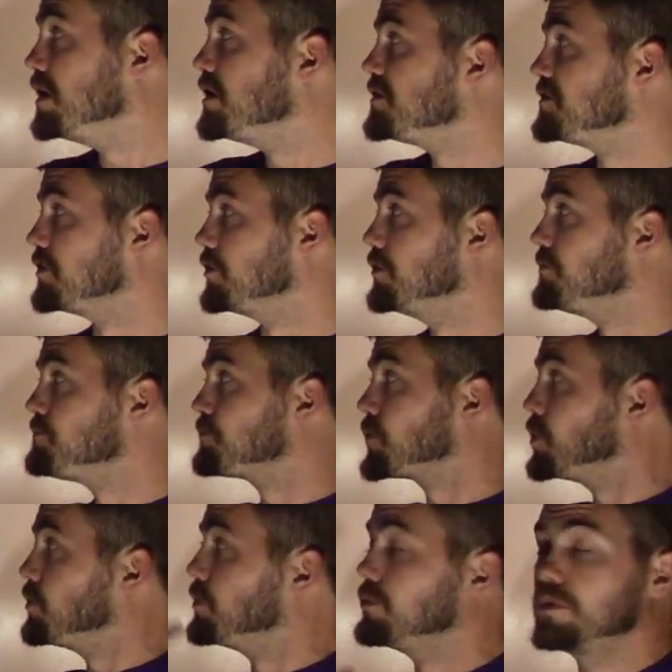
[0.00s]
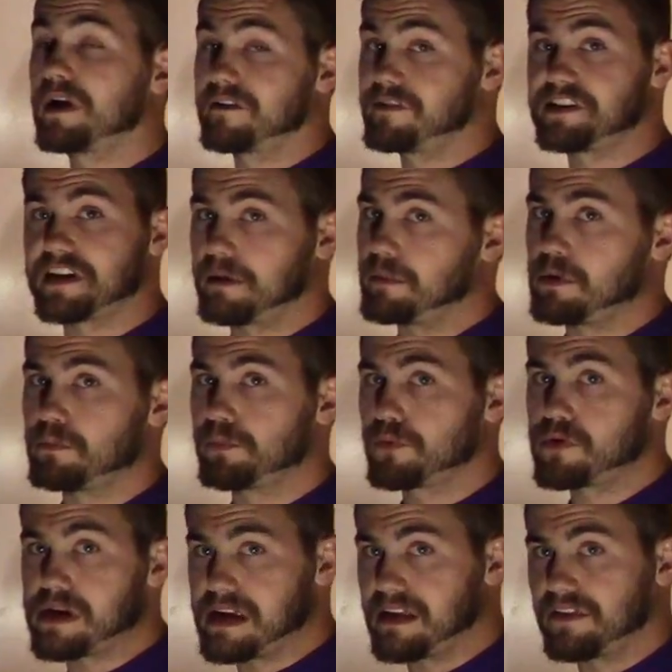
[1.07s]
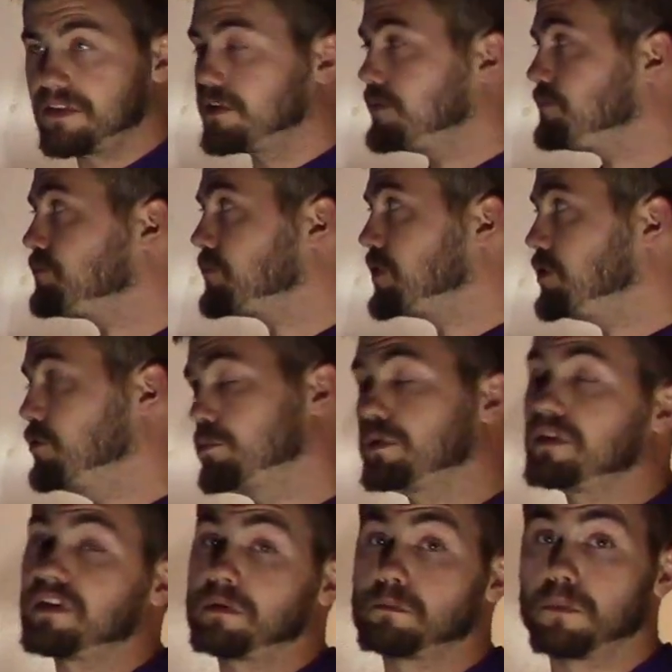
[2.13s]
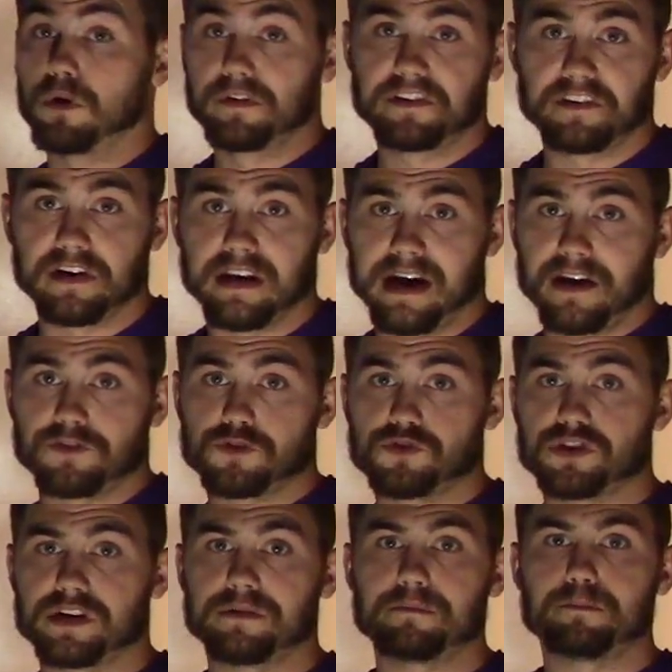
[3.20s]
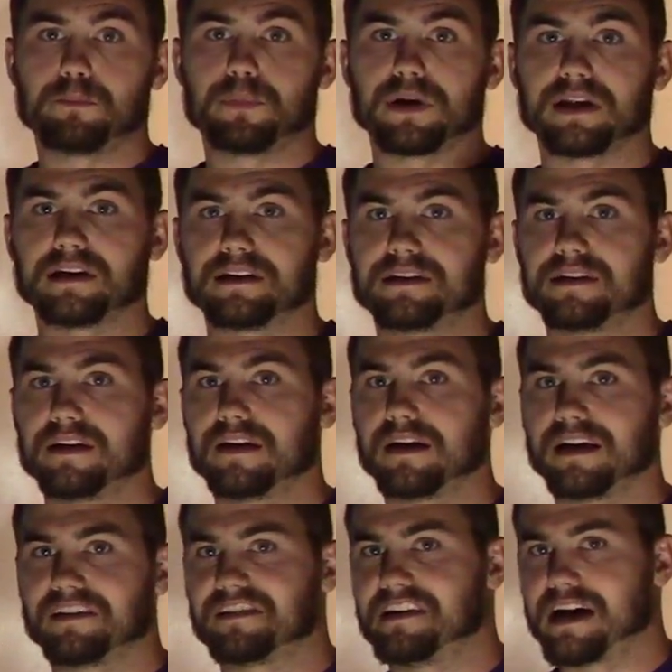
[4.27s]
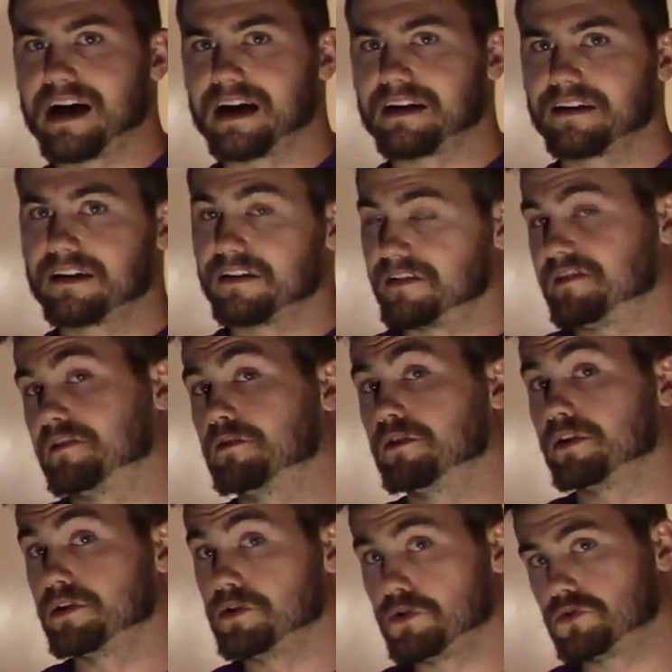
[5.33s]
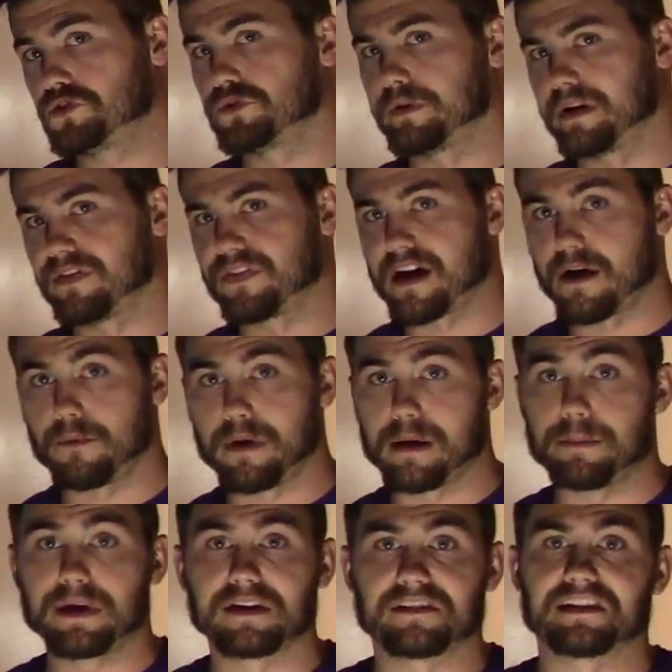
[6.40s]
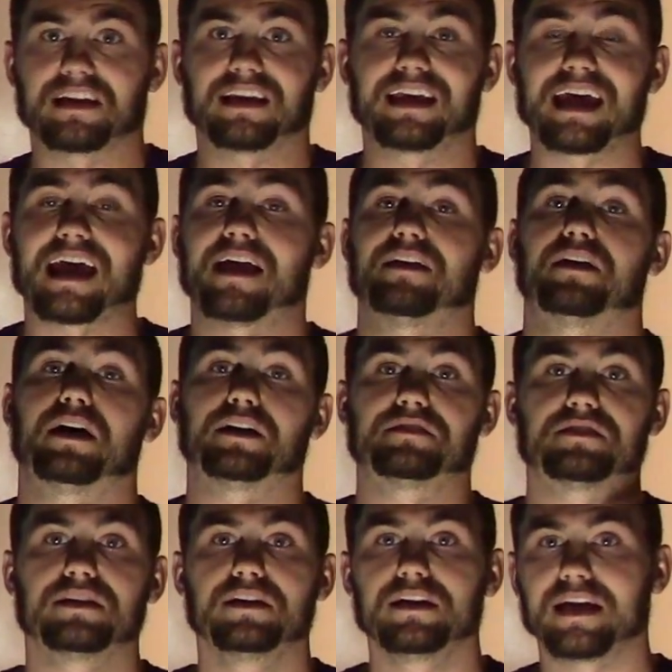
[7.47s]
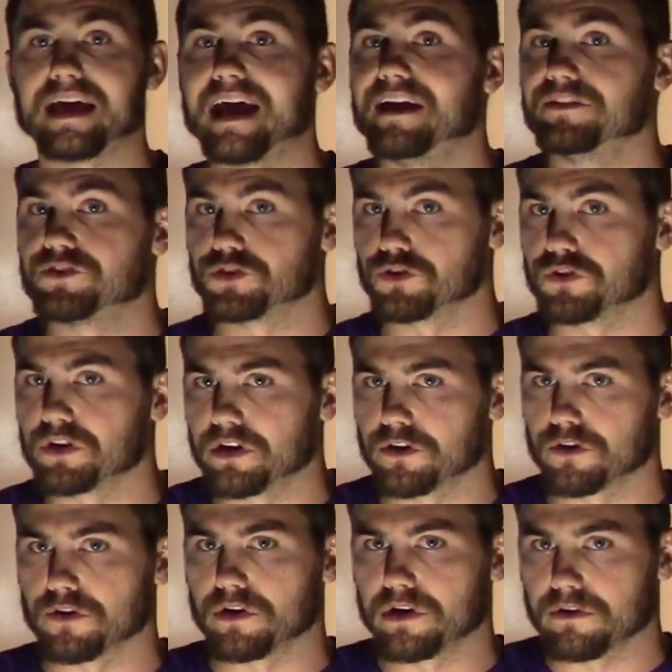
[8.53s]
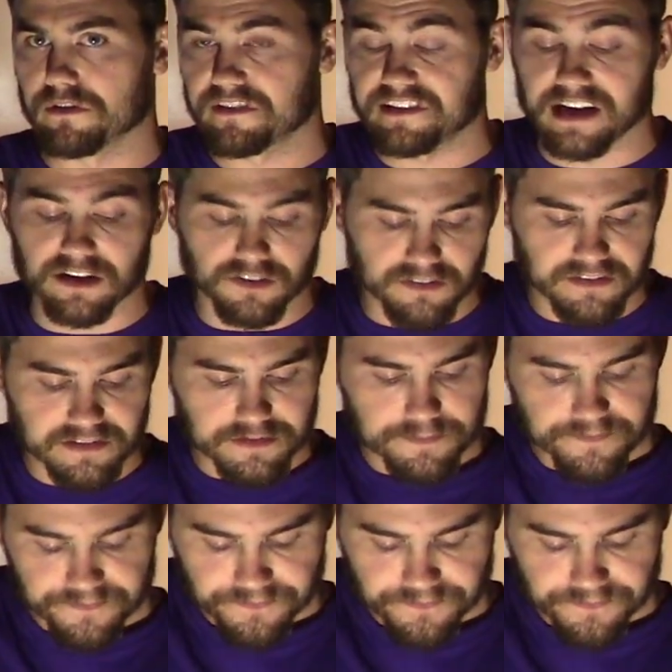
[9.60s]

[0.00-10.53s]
So every time you breathe, you're breathing mostly nitrogen, but it's not considered a nutrient that way because it cannot enter your cells.